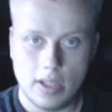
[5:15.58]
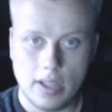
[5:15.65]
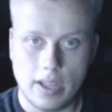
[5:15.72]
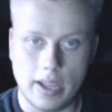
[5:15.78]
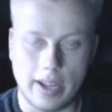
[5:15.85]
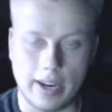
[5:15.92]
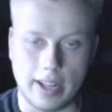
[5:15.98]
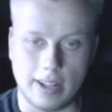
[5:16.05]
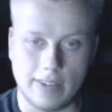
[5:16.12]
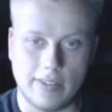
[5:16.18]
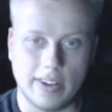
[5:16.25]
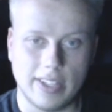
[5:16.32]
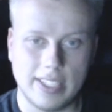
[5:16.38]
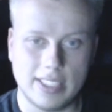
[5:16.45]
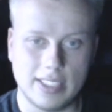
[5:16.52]
And I love
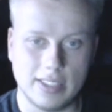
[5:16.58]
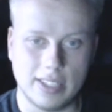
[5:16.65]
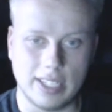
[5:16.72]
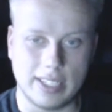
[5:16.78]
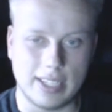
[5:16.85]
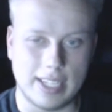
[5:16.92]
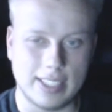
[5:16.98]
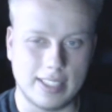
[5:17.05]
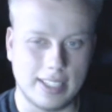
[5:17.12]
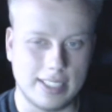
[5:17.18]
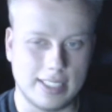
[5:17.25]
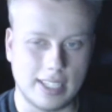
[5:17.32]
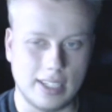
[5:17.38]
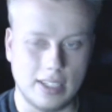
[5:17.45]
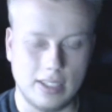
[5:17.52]
how they they
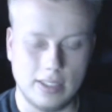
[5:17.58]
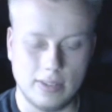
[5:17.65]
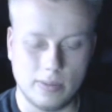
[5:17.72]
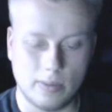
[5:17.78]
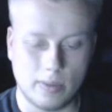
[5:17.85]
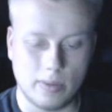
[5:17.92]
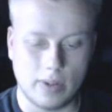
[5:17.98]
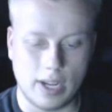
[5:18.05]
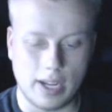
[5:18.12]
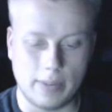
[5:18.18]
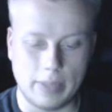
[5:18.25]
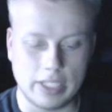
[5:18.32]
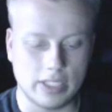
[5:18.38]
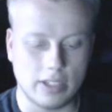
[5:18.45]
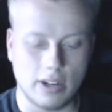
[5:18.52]
said, I
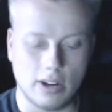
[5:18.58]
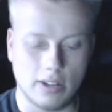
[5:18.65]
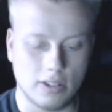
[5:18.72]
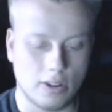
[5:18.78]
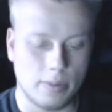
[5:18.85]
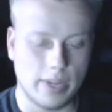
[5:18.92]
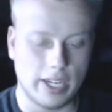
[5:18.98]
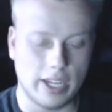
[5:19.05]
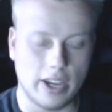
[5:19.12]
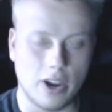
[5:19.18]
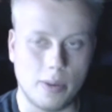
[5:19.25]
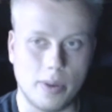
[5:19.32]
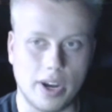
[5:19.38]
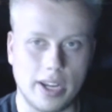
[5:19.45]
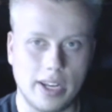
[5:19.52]
mentioned it a little bit
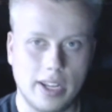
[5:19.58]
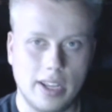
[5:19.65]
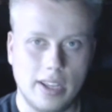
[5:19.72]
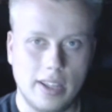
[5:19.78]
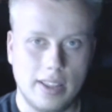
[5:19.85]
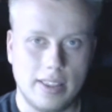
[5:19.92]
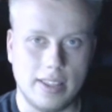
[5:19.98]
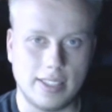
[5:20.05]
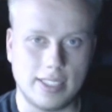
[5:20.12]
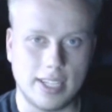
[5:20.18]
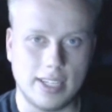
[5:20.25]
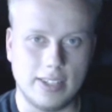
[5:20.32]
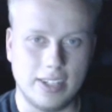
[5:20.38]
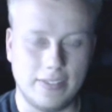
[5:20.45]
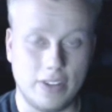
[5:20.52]
ago, but they
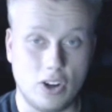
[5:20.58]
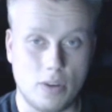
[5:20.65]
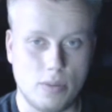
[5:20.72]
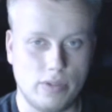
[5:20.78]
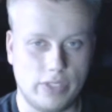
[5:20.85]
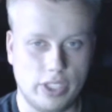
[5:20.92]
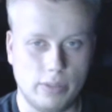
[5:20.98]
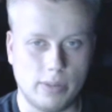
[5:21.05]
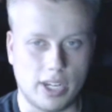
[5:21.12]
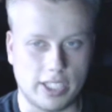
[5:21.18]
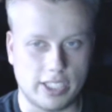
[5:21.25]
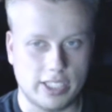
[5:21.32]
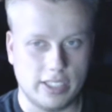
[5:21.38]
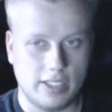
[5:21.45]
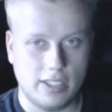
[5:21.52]
said if you don't move too
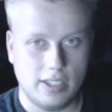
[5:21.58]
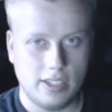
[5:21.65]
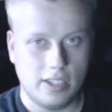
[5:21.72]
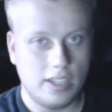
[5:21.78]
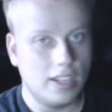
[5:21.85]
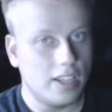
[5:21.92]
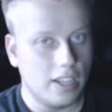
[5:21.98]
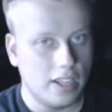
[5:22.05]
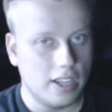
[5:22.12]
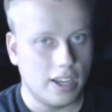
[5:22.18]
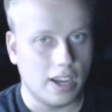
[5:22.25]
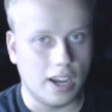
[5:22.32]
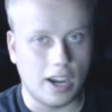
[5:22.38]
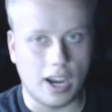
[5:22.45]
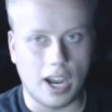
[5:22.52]
much.
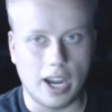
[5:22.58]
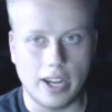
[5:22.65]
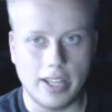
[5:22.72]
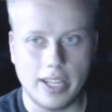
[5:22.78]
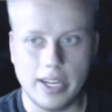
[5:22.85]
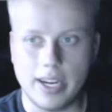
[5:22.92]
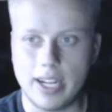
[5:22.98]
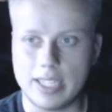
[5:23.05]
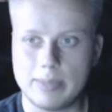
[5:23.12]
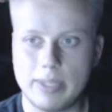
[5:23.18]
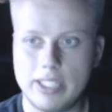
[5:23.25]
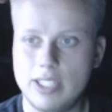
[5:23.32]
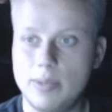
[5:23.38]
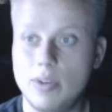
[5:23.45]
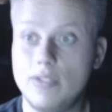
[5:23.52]
How do they not
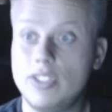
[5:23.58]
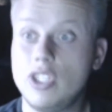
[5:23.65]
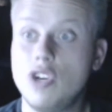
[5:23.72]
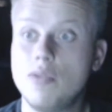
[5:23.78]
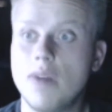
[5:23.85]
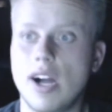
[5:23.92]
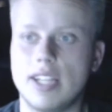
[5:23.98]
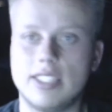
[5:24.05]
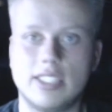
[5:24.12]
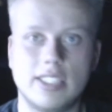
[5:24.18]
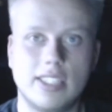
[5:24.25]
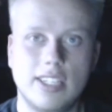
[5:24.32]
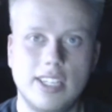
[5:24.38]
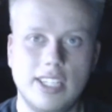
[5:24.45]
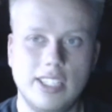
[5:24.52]
expect you to move too much?
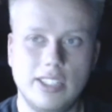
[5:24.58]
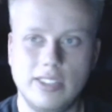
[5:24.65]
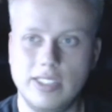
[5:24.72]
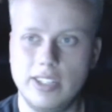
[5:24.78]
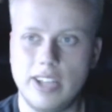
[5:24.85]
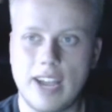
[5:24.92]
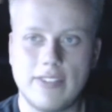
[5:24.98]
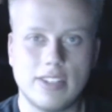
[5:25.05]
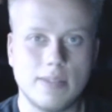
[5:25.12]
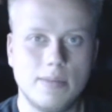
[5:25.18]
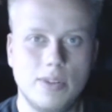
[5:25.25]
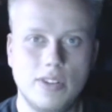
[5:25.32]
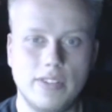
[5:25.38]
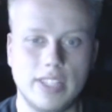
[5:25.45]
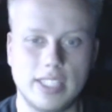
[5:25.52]
You have to
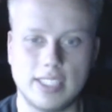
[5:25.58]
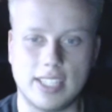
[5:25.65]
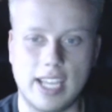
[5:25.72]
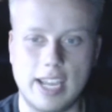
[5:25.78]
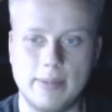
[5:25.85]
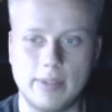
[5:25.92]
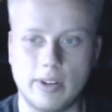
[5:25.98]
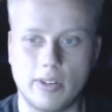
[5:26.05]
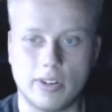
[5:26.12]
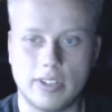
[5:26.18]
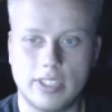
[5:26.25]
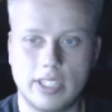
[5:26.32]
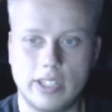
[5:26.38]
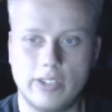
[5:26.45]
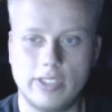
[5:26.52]
move in this game in order
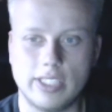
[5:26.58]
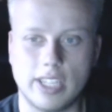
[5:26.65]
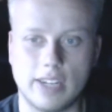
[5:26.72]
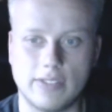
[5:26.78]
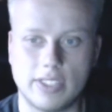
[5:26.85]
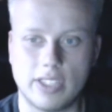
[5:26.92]
to do stuff.